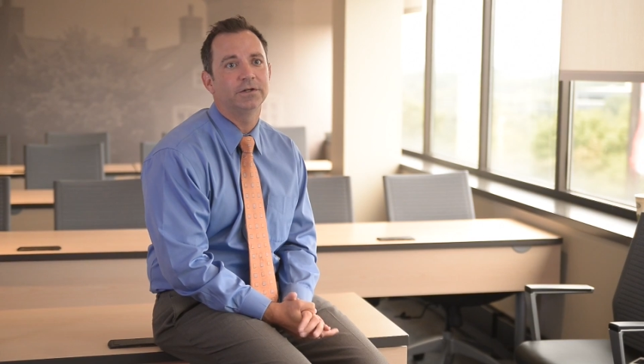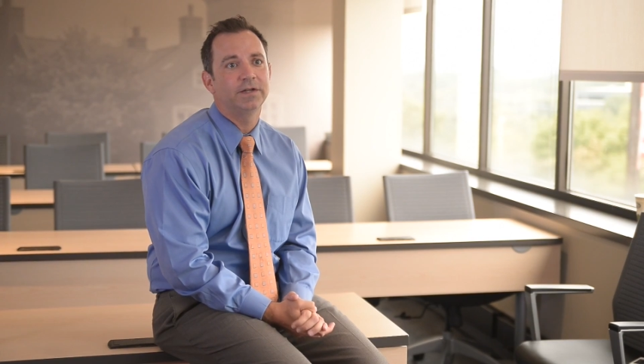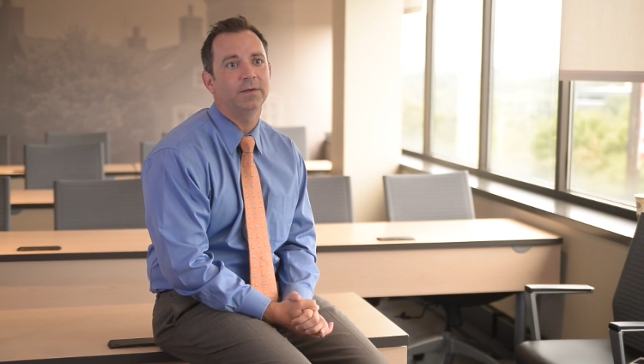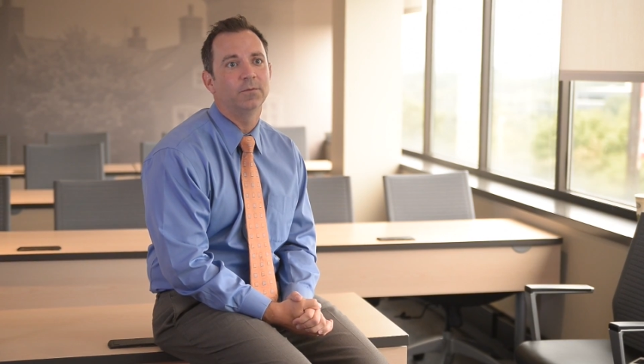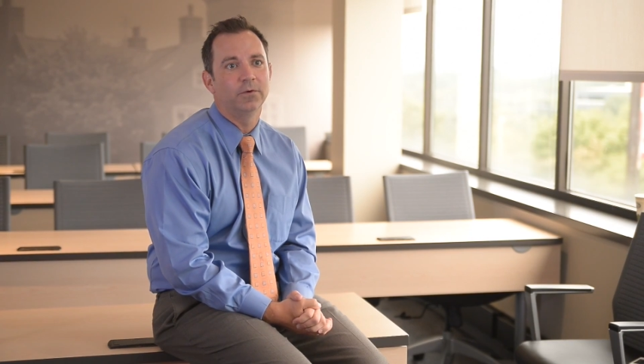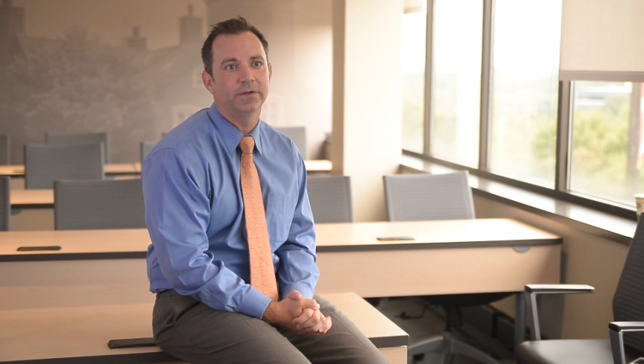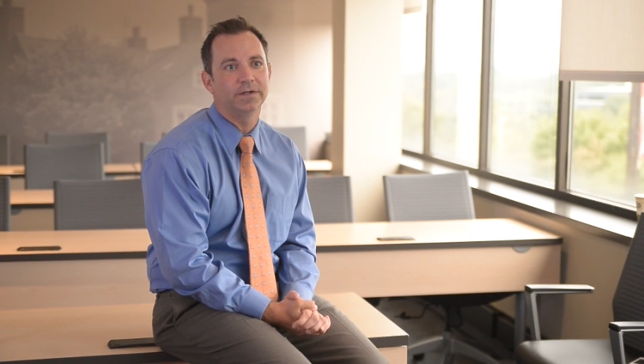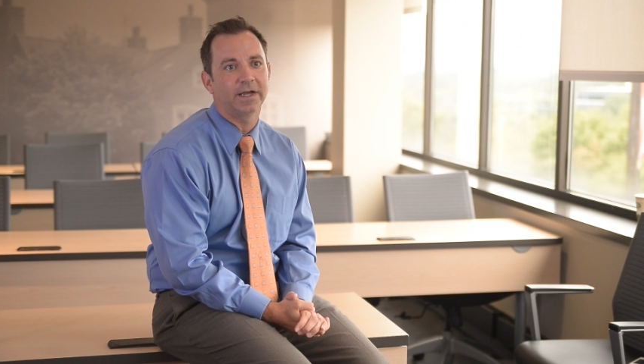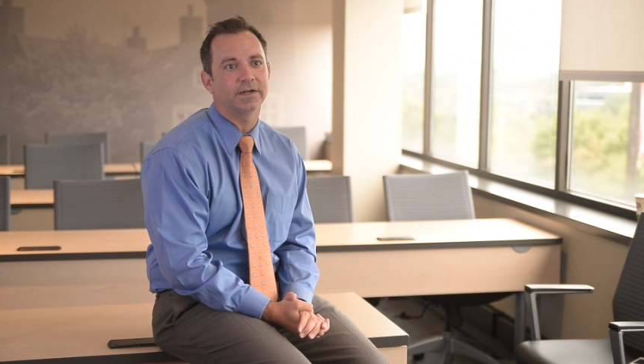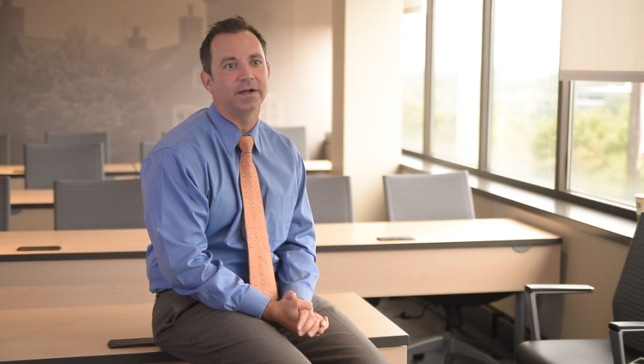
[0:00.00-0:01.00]
going to take more than
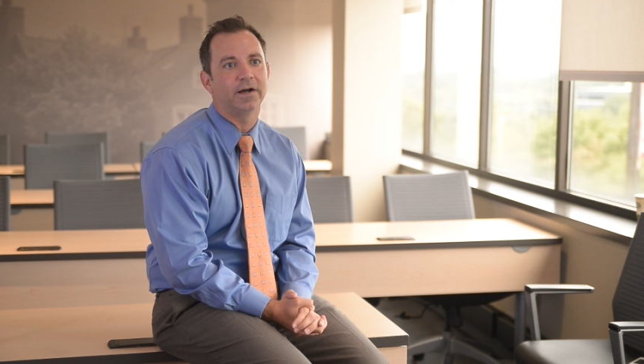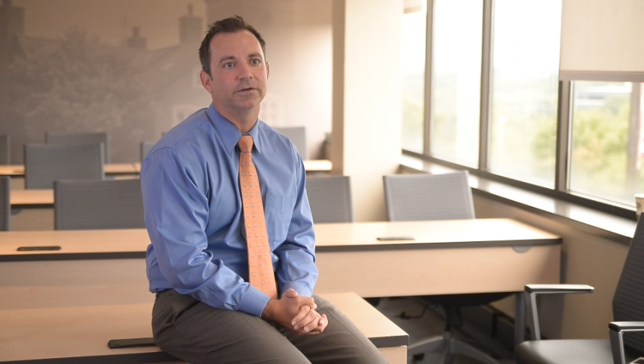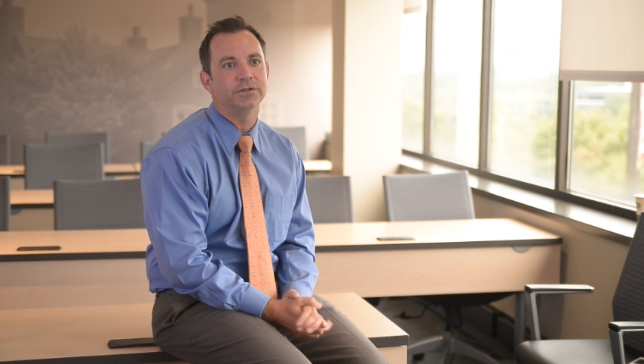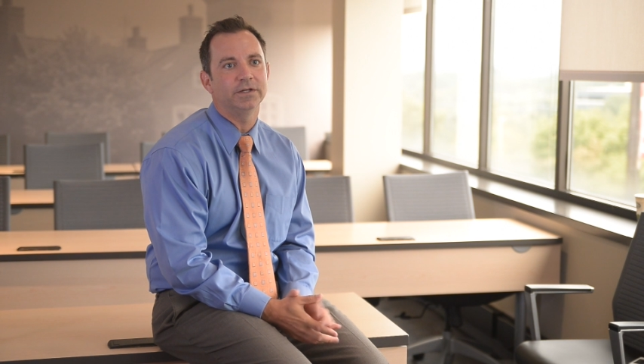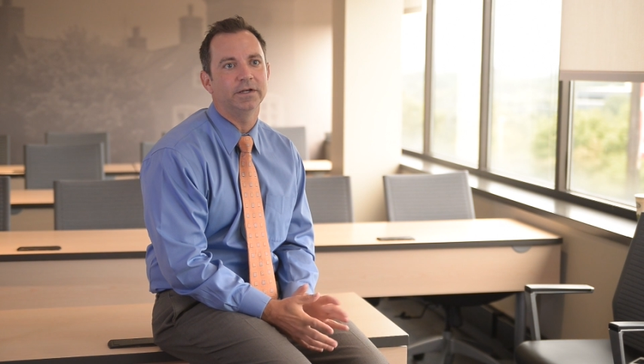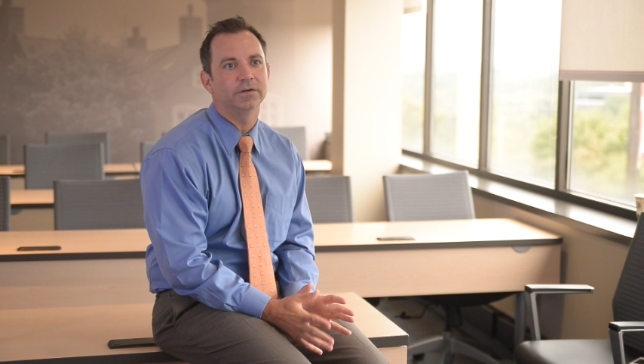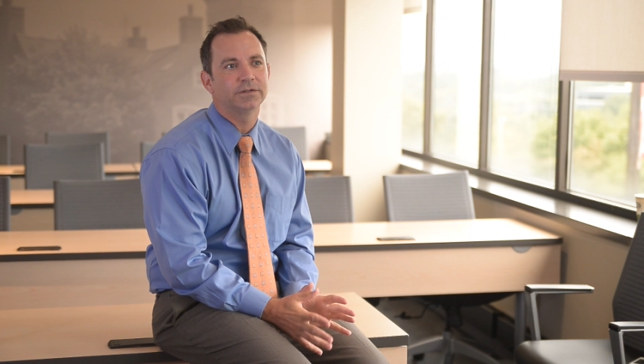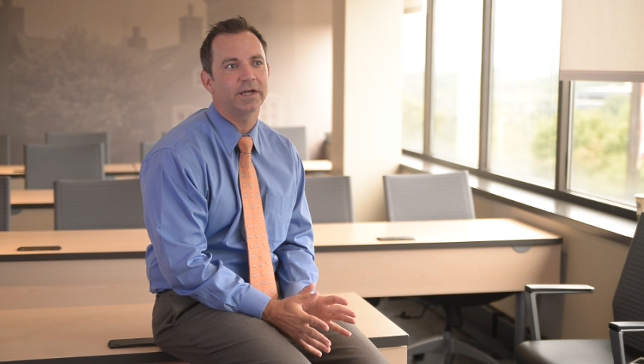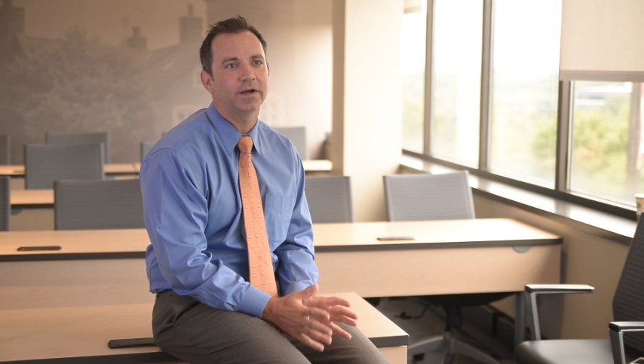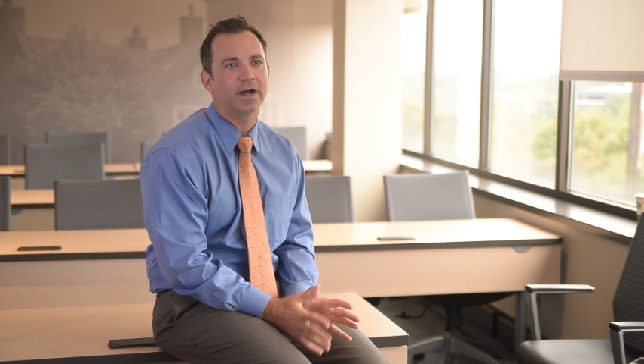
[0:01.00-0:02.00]
technology. It'll
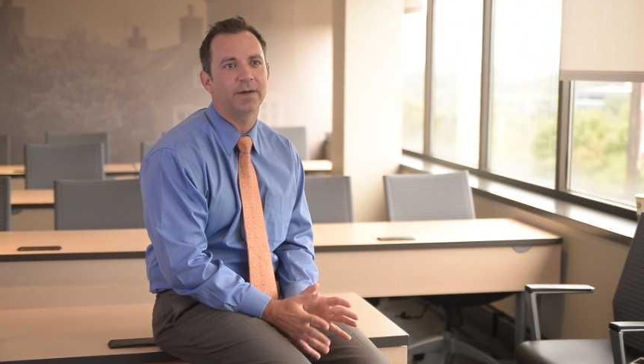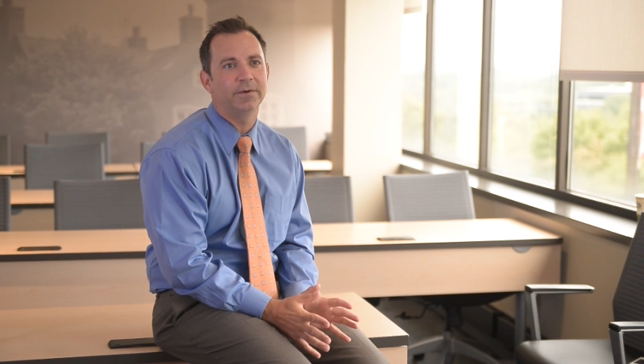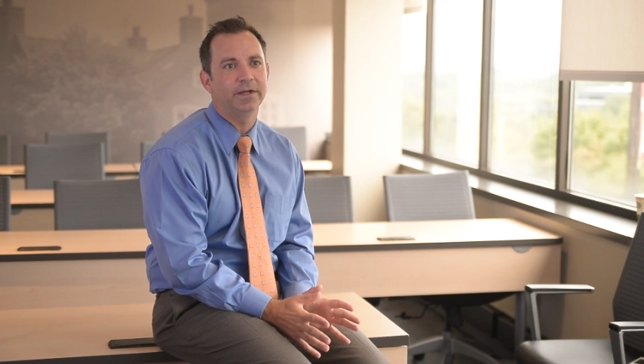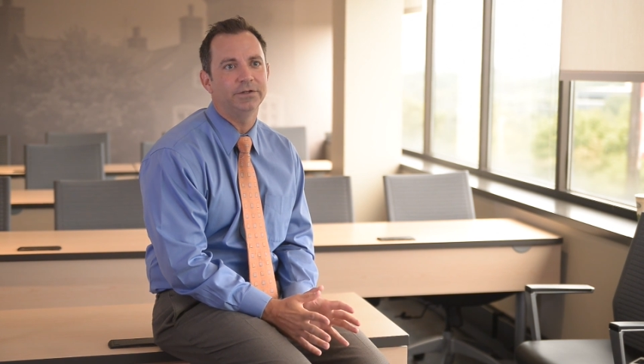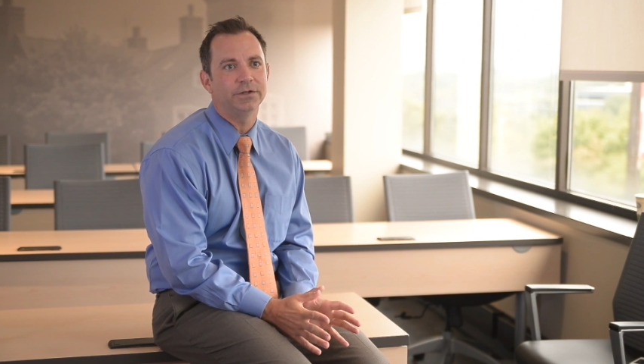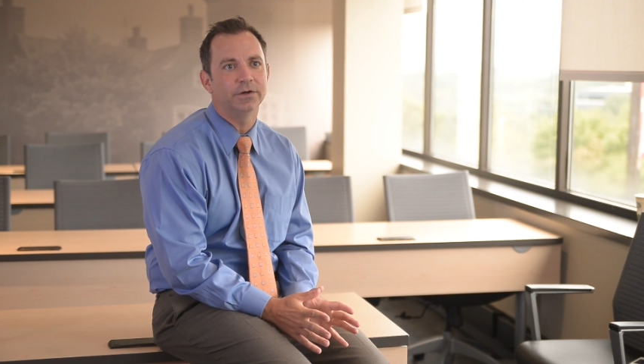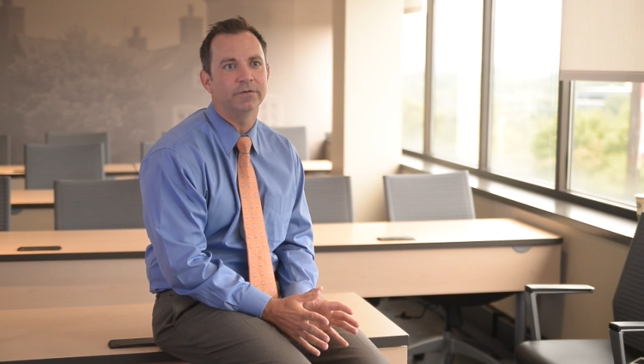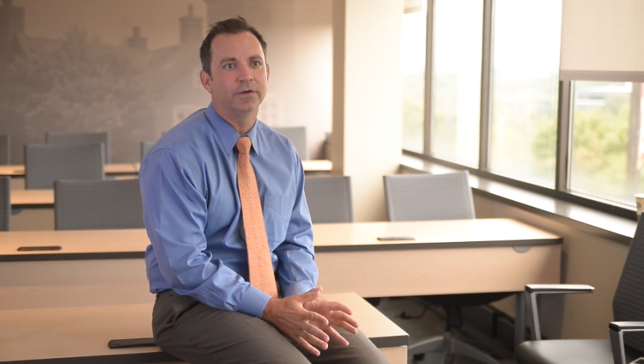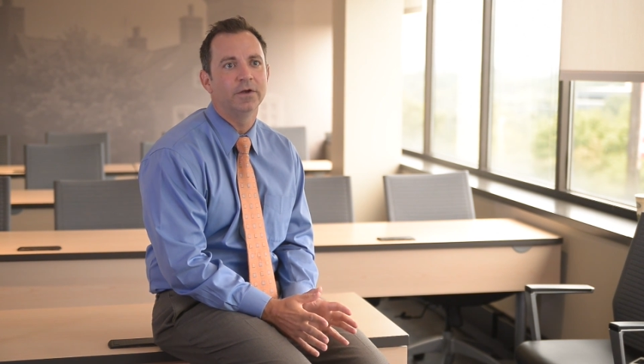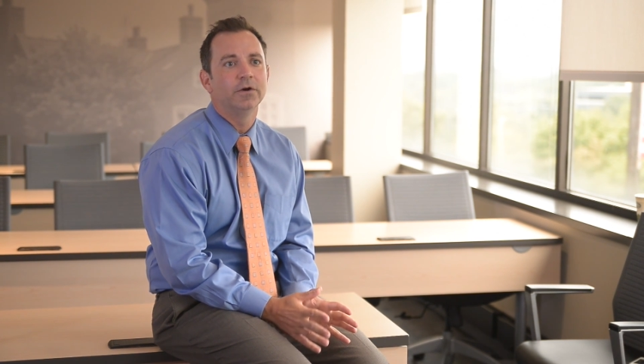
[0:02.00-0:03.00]
take a combination
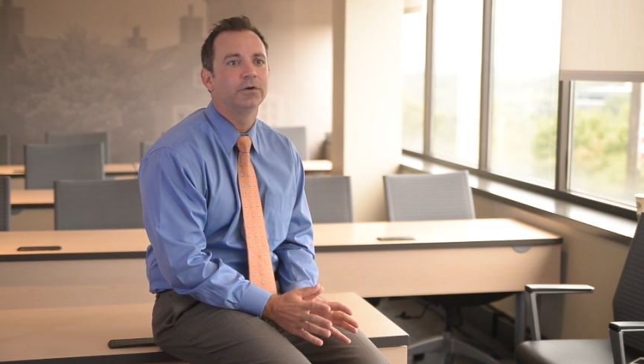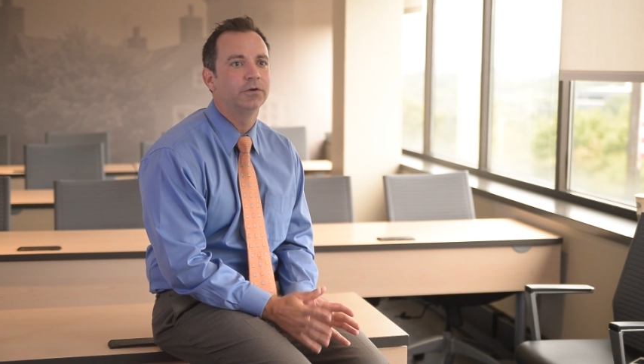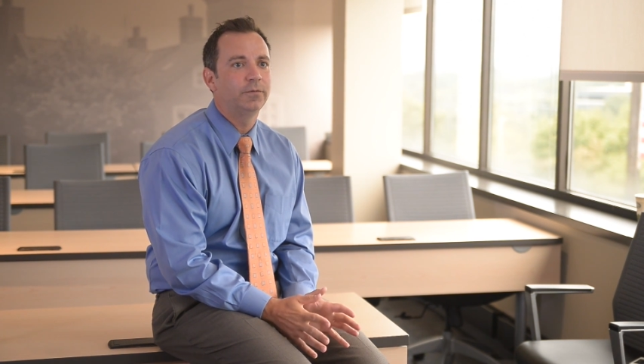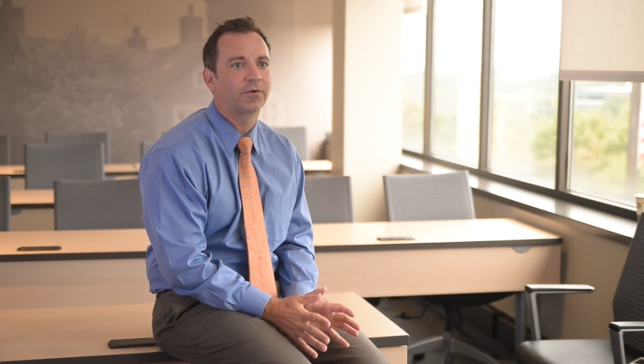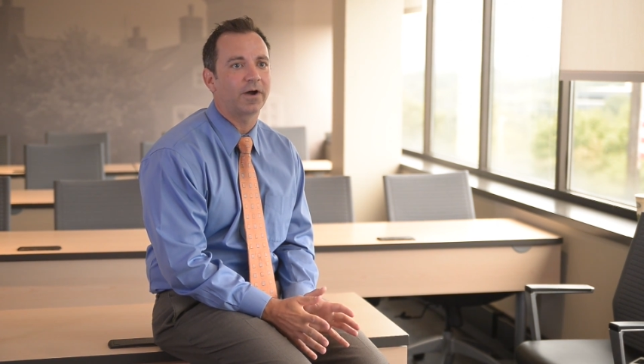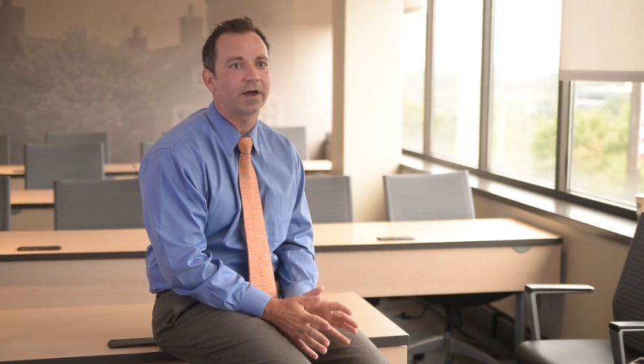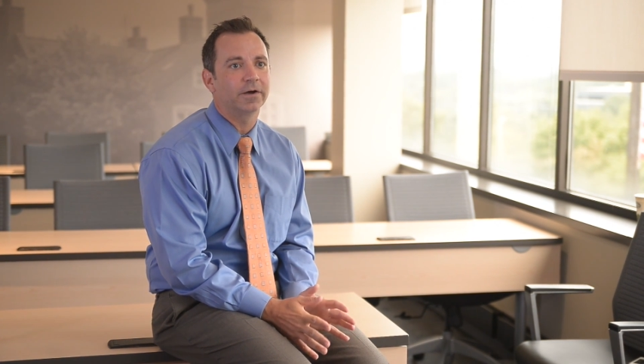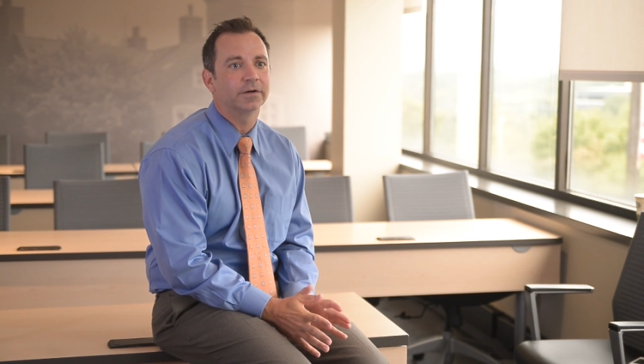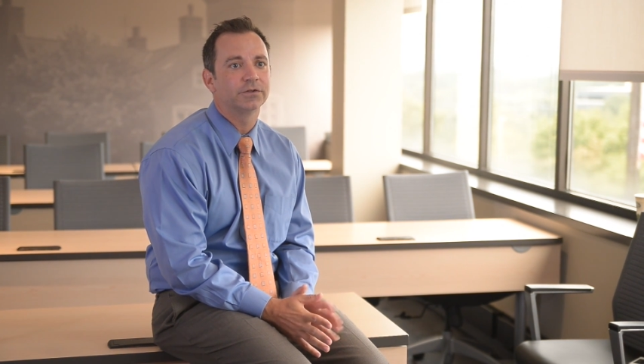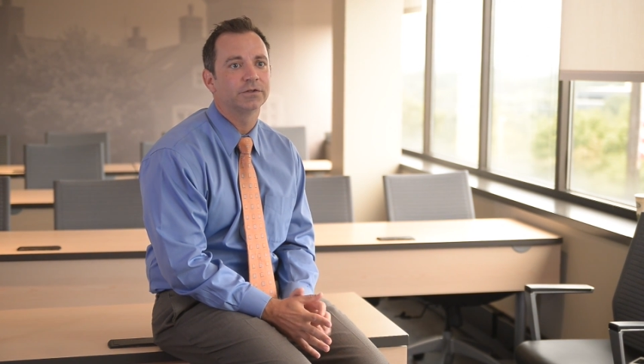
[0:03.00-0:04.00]
of good
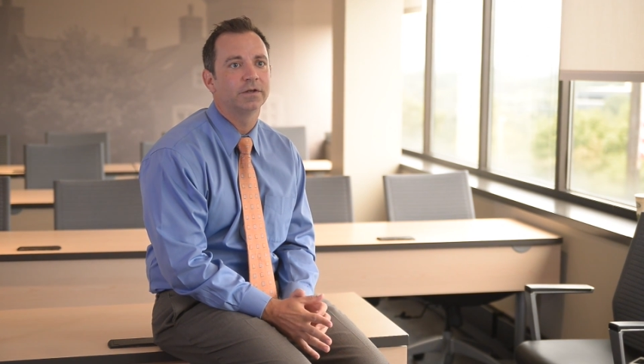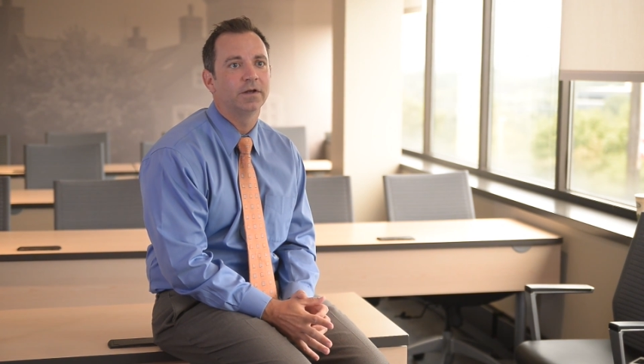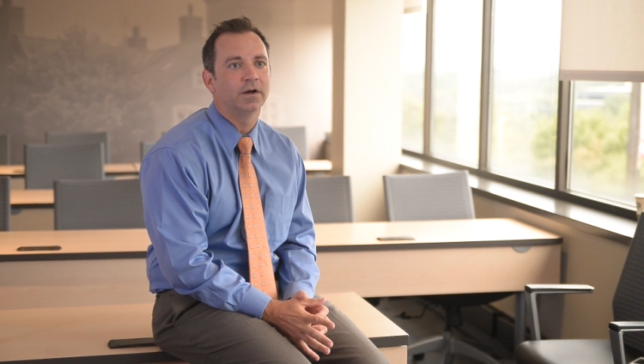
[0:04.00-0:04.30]
products,